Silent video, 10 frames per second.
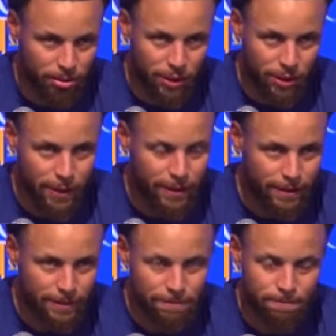
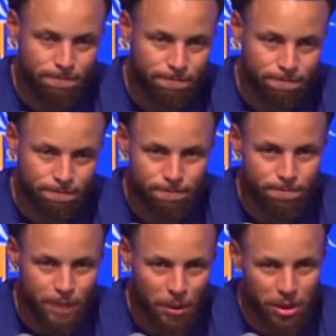to
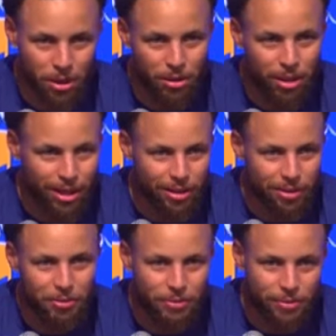be okay
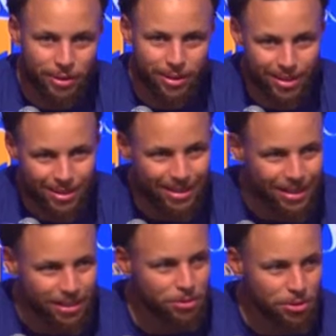if it doesn't
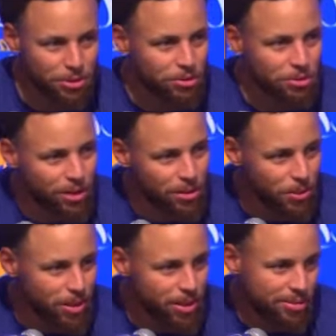lead to results right
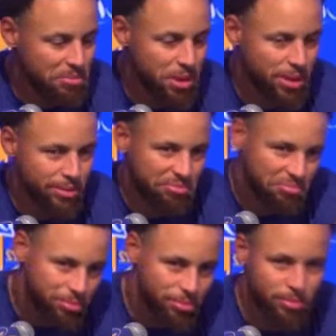away, but
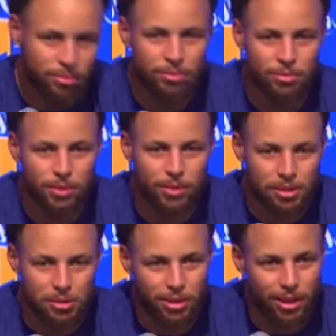
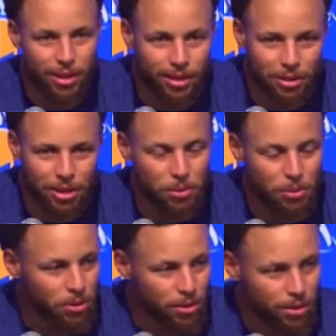that's usually how you get
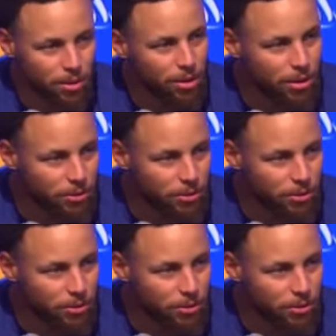rewarded in the long